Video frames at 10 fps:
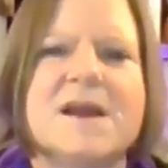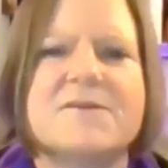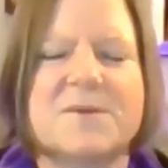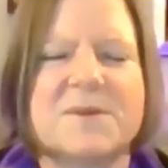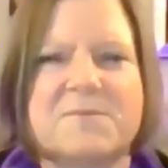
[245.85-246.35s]

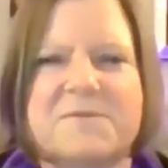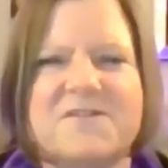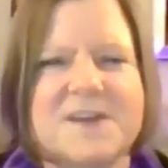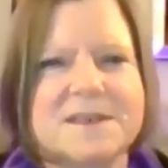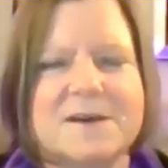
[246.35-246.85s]
From a
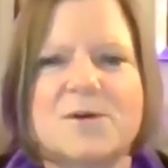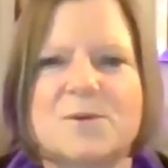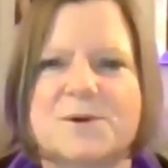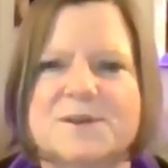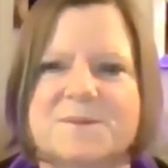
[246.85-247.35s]
physical
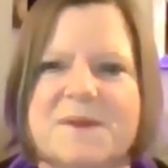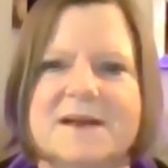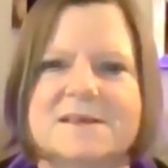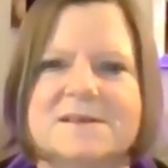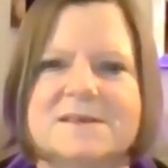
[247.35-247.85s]

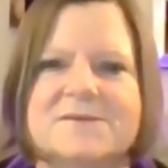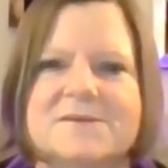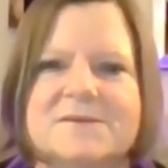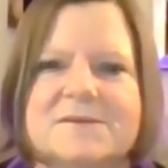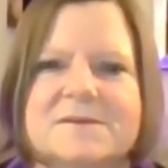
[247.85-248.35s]
perspective,
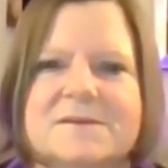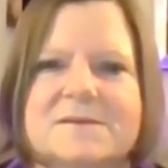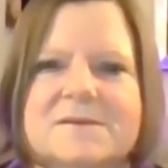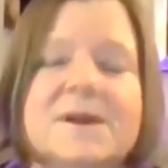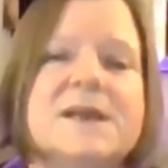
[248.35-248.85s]

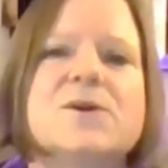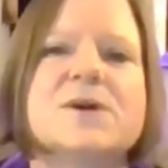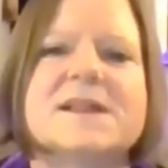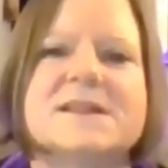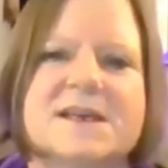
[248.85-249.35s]
we
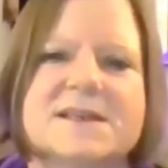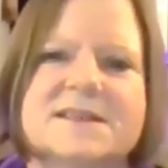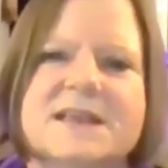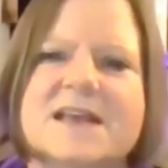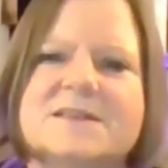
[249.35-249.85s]
look at
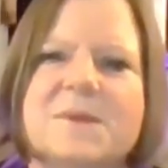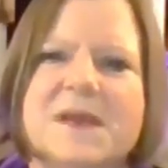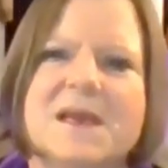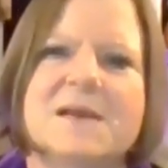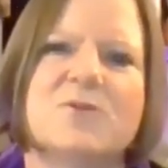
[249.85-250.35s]
this as
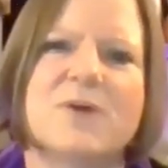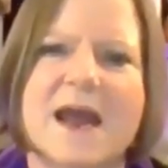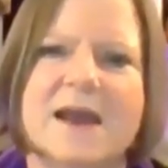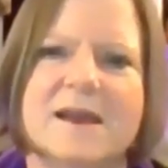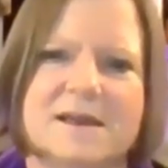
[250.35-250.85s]
being
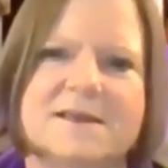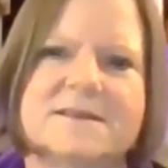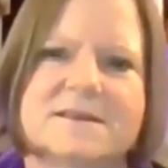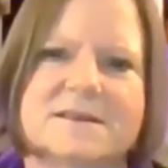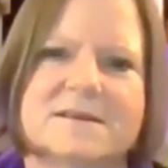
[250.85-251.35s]

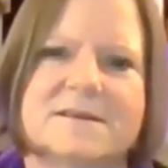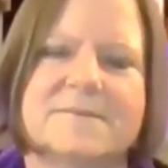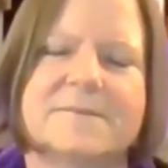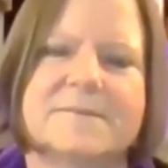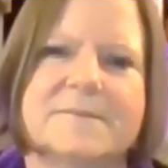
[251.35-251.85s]
miraculous.
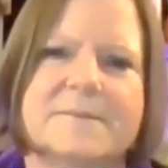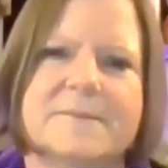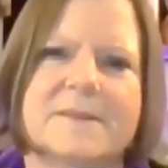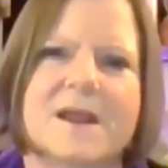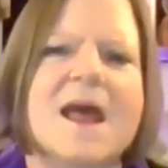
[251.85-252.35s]

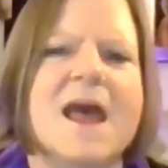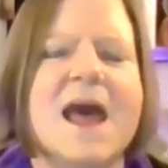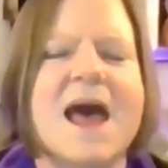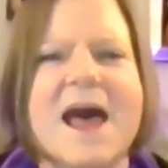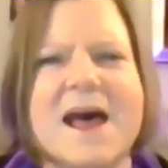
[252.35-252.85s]

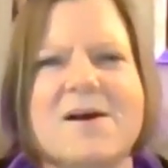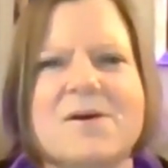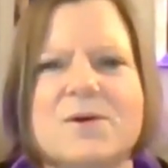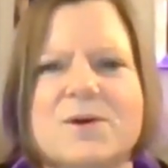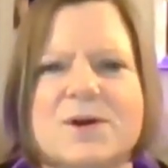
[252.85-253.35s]

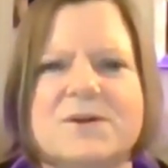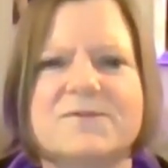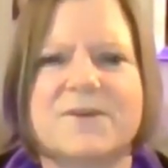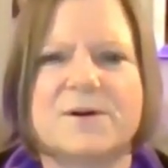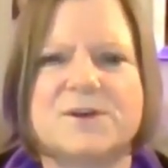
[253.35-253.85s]
How could a
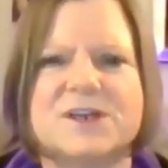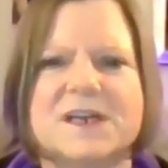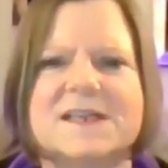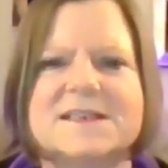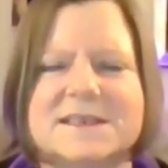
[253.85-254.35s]
virgin
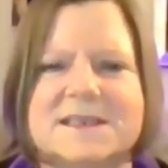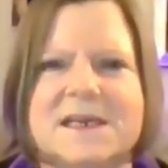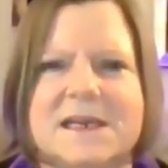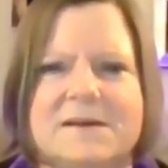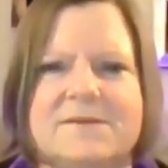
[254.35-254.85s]

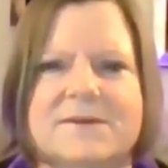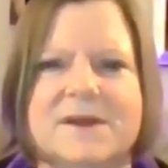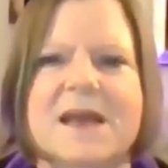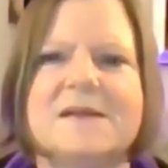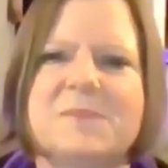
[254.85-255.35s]
conceive
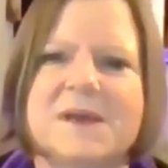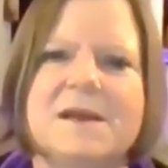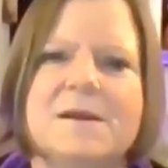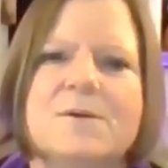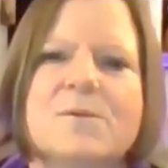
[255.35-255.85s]
and
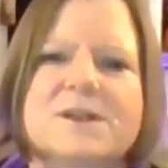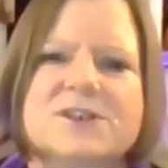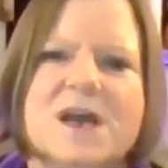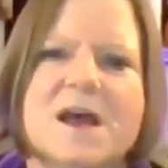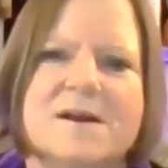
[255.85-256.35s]
be with
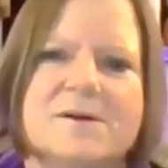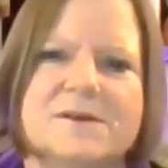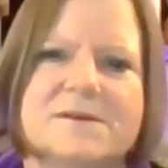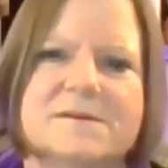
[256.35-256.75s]
child?